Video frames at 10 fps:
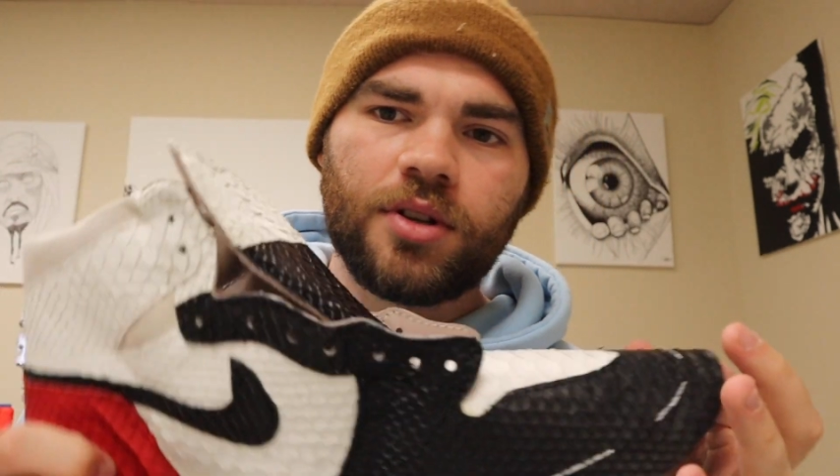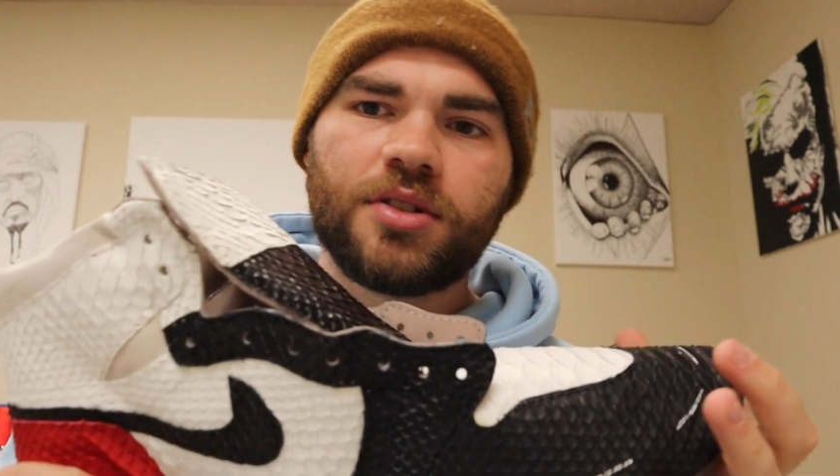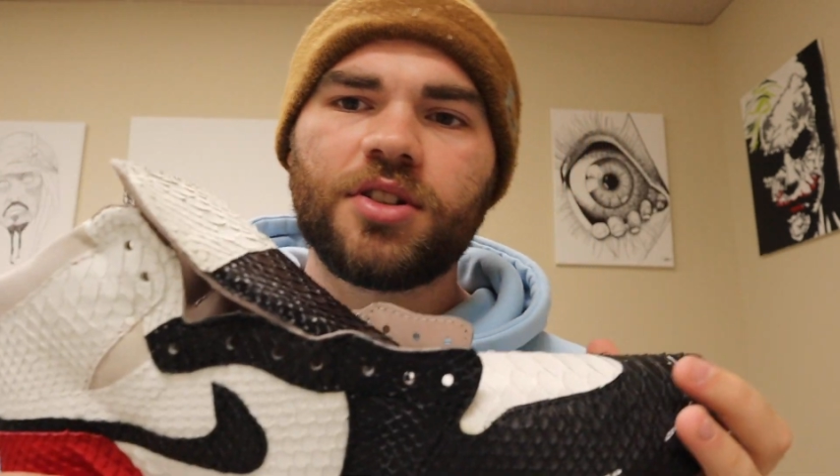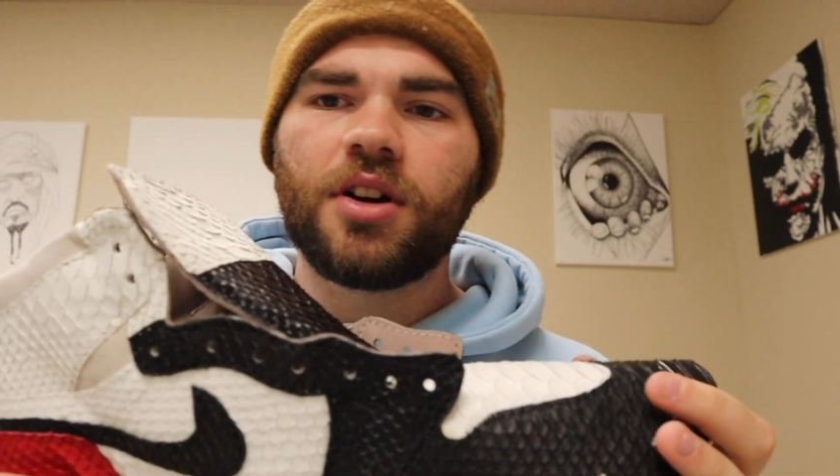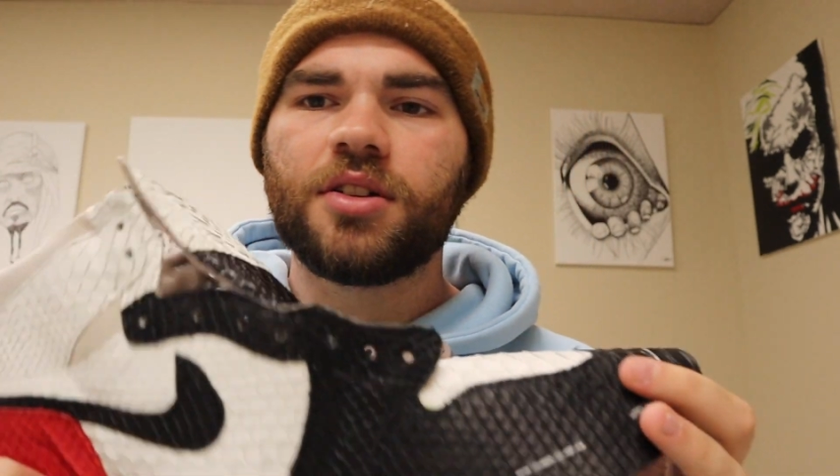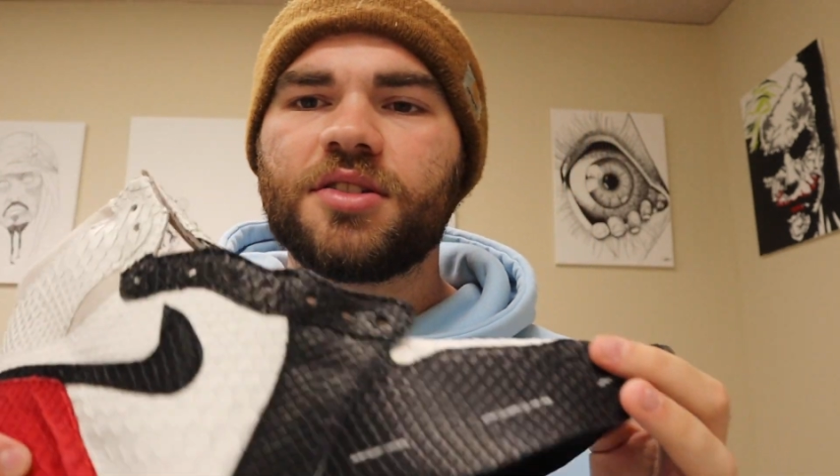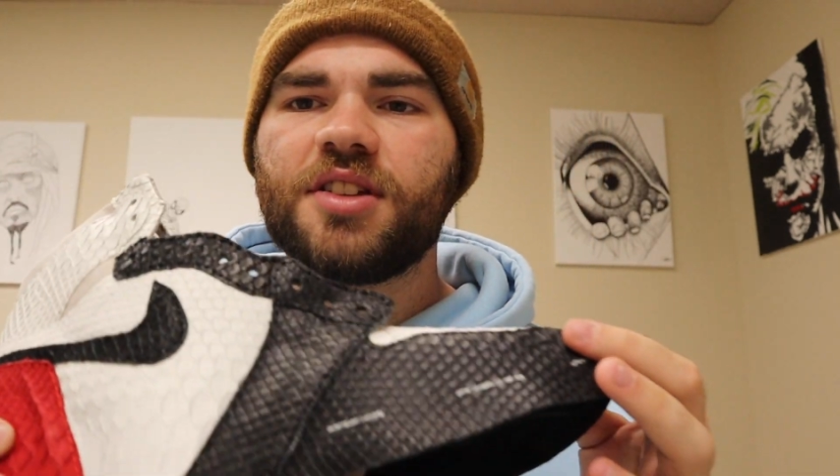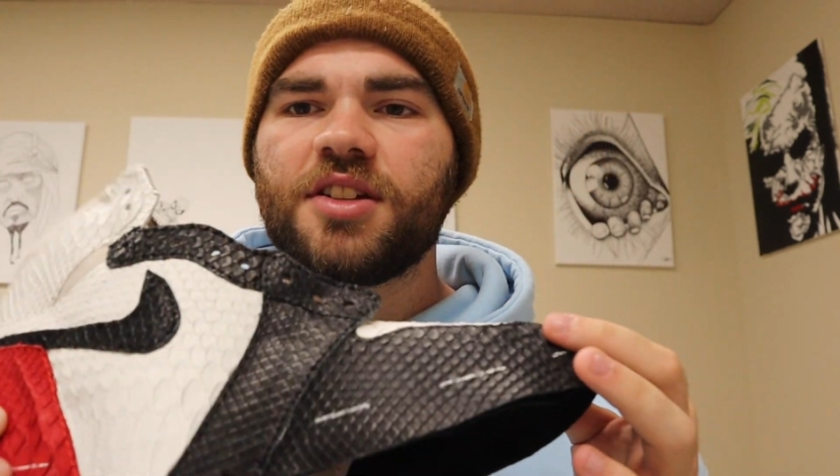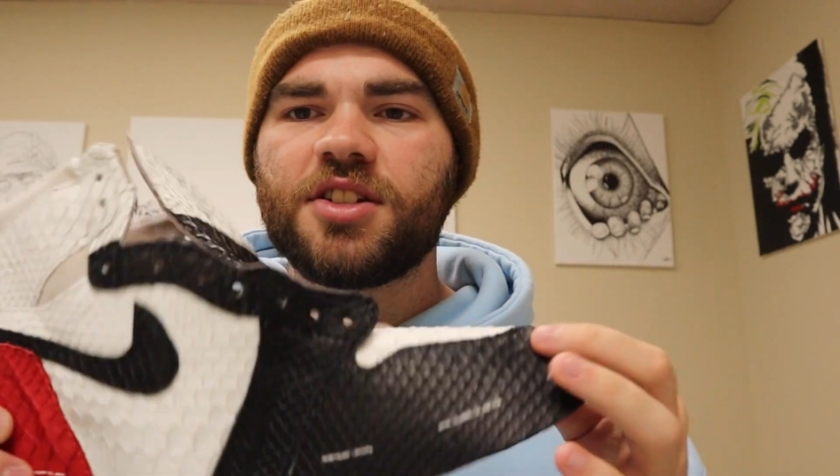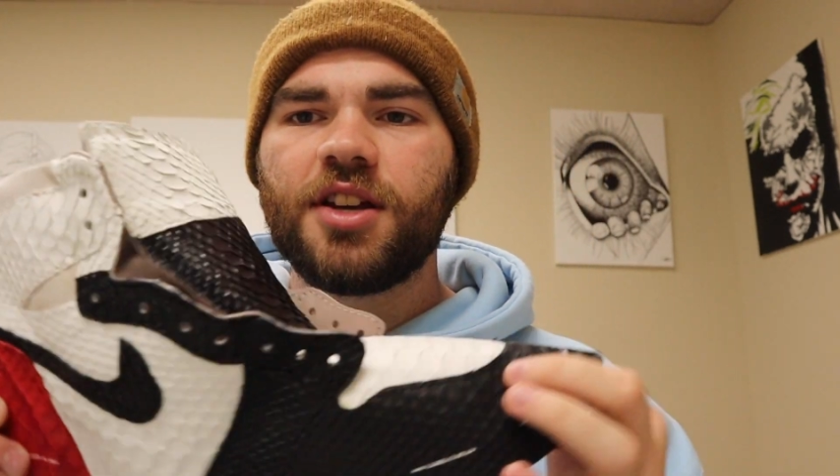It's all
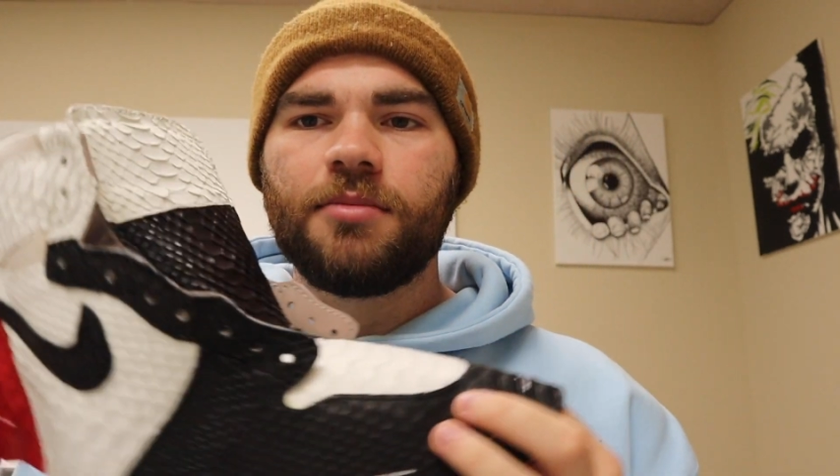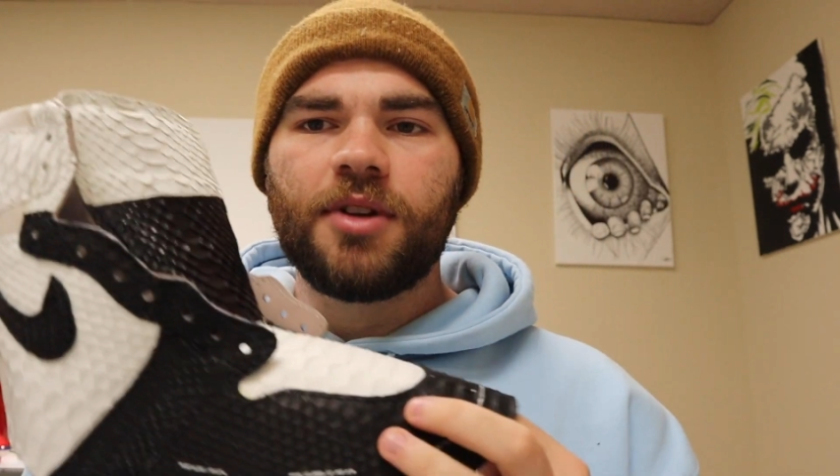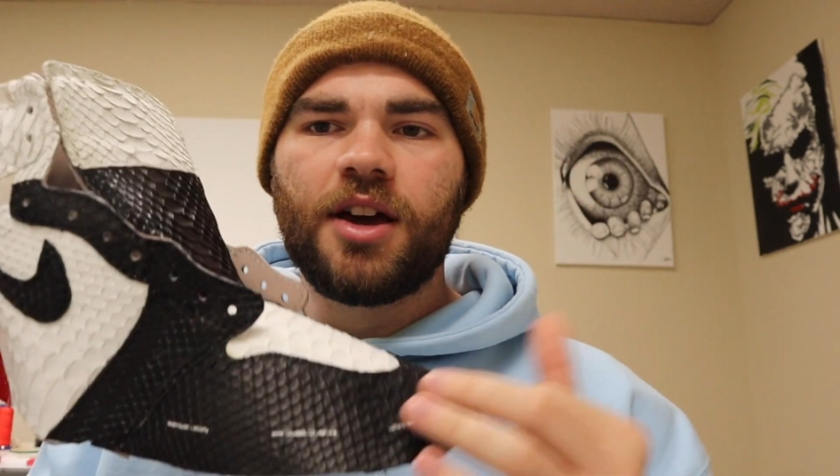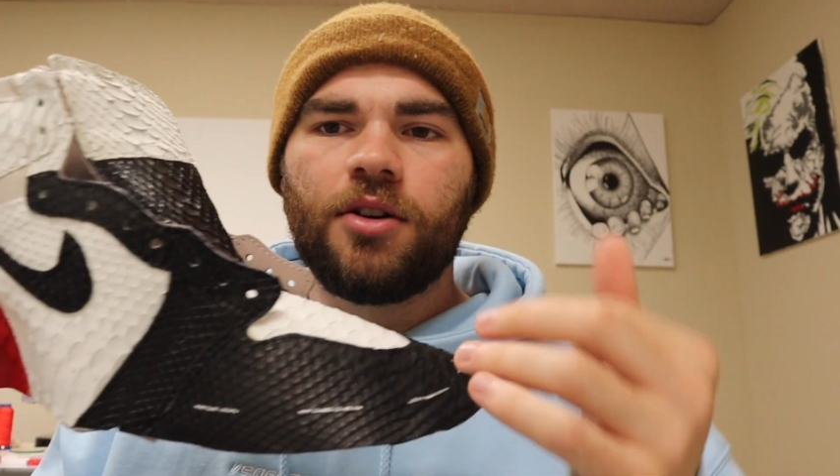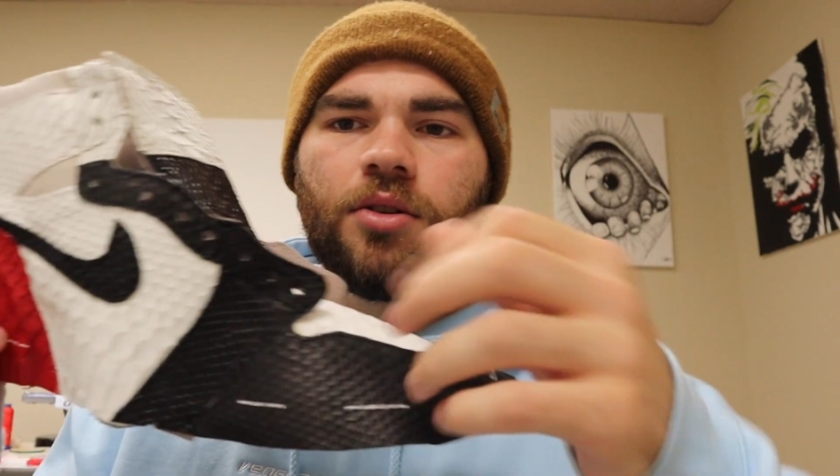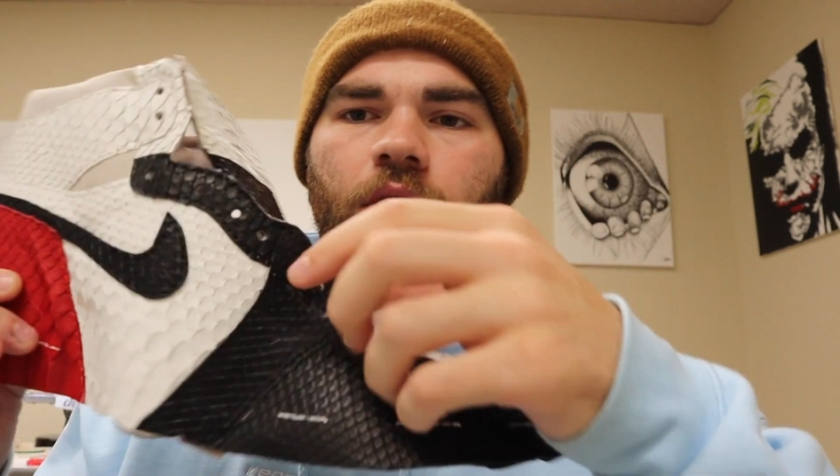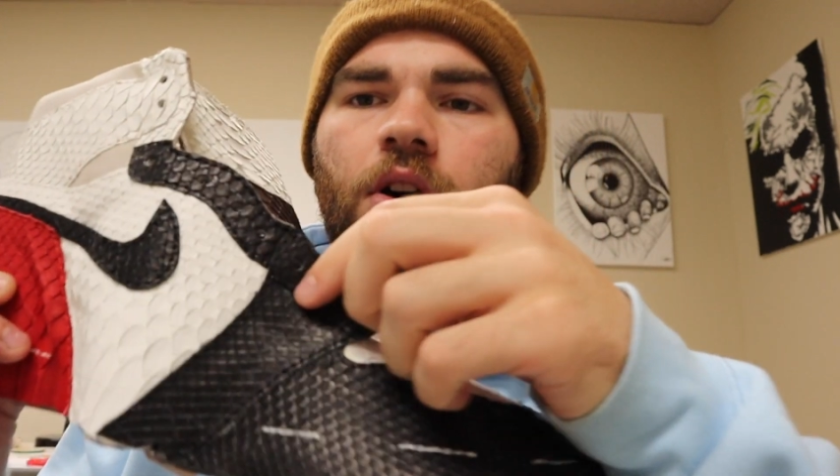stitched up now.